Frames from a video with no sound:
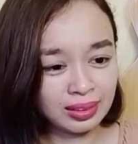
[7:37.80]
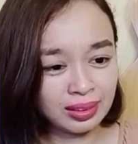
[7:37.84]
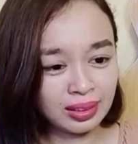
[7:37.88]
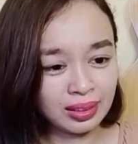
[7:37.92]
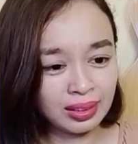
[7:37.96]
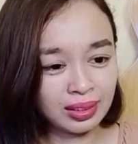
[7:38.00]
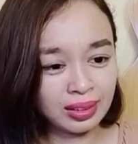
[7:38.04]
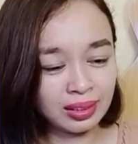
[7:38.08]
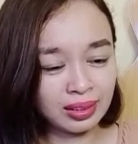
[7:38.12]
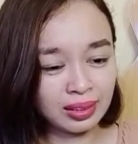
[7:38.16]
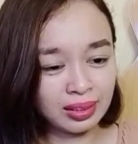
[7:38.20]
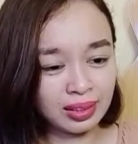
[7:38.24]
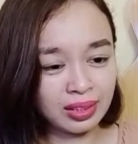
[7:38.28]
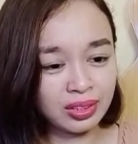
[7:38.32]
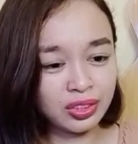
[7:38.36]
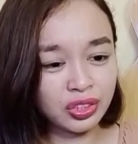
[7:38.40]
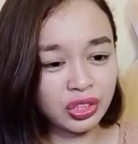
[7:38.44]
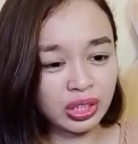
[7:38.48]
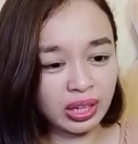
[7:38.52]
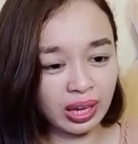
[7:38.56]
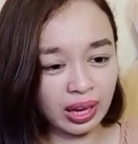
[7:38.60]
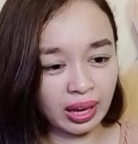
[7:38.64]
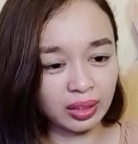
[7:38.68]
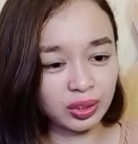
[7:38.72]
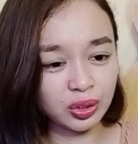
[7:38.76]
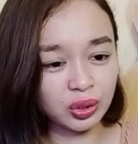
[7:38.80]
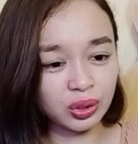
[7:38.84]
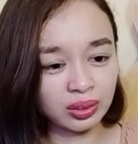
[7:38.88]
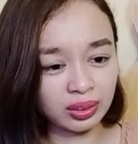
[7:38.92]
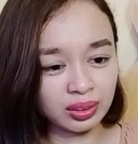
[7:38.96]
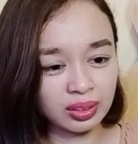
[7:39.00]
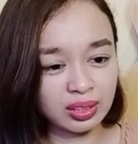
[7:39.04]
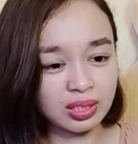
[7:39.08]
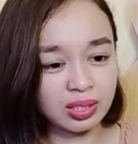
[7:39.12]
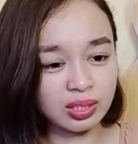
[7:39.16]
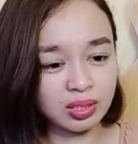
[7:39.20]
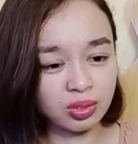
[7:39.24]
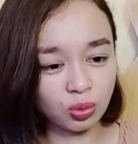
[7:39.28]
And then she
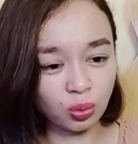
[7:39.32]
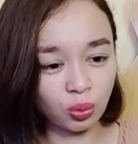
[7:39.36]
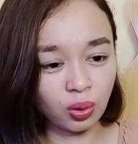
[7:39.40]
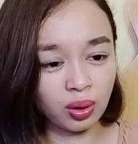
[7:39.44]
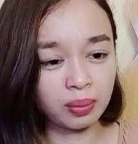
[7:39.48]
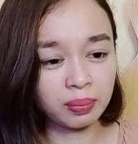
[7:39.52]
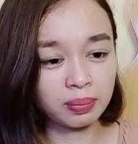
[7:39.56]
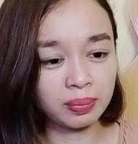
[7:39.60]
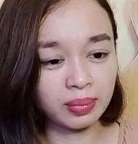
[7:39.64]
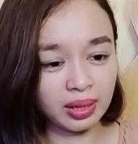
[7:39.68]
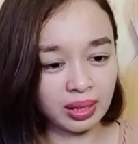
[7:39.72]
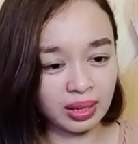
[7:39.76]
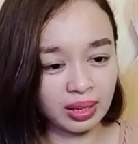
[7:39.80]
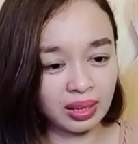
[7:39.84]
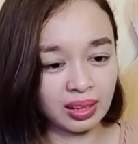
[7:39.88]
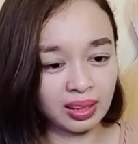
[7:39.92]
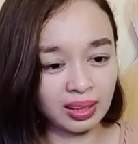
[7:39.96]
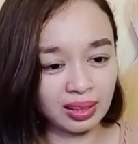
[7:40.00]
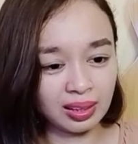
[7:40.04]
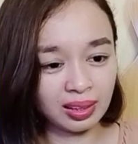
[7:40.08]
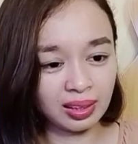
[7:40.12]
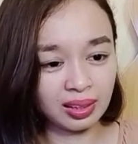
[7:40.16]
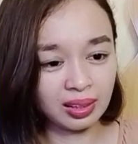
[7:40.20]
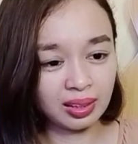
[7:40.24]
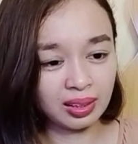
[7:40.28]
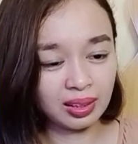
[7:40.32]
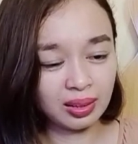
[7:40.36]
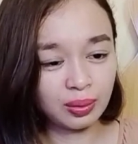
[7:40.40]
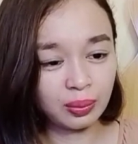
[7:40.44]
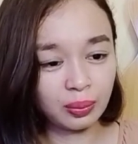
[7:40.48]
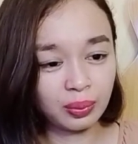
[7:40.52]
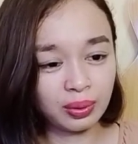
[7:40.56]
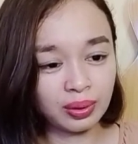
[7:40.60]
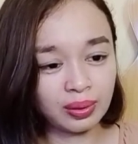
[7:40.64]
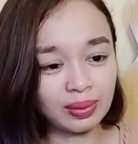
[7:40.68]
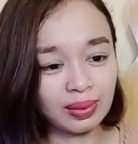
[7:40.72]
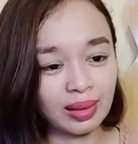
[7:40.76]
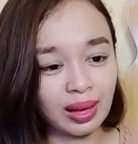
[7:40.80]
actually swam in
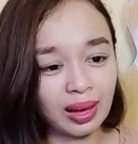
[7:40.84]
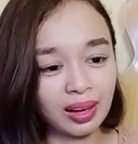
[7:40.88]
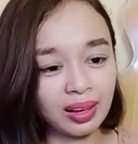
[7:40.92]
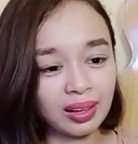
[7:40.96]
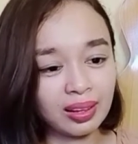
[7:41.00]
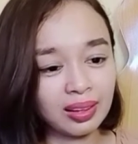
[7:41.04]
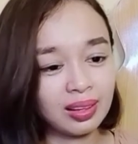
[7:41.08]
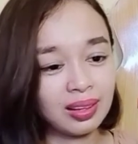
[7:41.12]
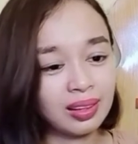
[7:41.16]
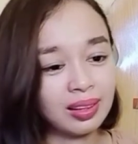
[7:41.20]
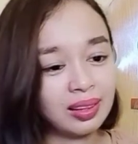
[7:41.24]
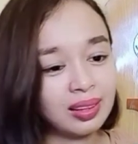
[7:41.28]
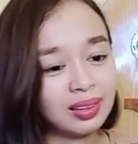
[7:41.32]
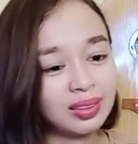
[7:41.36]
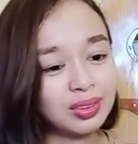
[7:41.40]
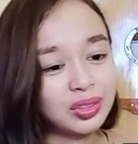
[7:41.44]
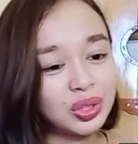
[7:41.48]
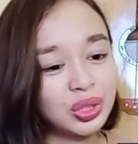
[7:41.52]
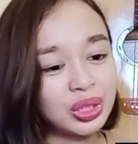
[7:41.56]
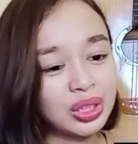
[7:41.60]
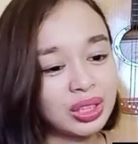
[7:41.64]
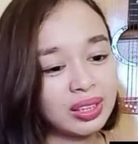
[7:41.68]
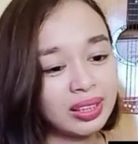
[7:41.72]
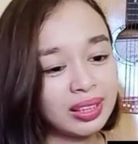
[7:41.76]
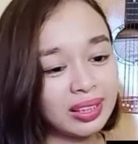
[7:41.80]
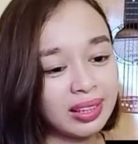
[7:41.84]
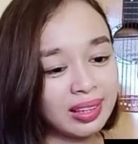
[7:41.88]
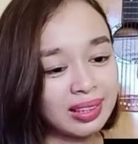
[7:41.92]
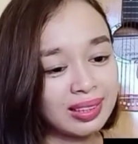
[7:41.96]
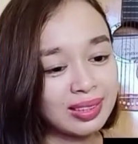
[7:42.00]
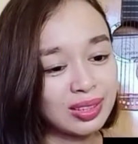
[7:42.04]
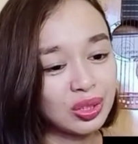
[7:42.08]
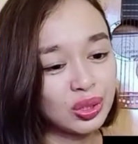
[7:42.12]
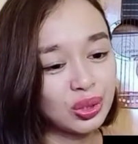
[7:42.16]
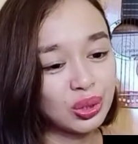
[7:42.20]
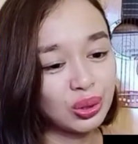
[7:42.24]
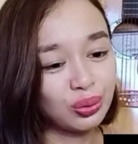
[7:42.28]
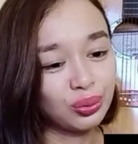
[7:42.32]
with that cheer
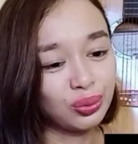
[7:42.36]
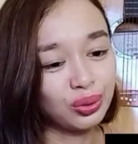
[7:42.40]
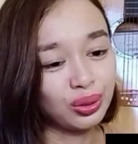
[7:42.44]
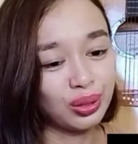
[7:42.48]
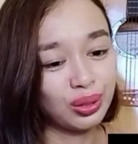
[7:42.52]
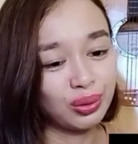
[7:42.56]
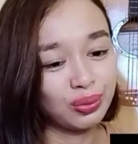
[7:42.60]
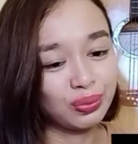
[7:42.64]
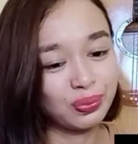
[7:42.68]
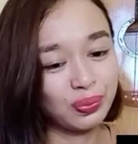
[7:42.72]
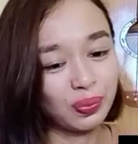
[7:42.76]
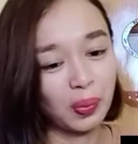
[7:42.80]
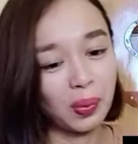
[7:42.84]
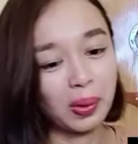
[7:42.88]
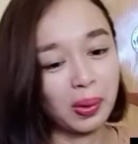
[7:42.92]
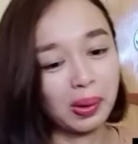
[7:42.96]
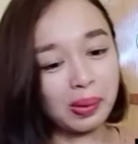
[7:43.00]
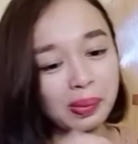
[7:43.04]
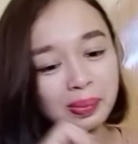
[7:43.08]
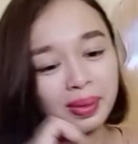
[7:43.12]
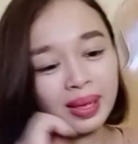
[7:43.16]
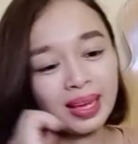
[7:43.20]
dance uniform.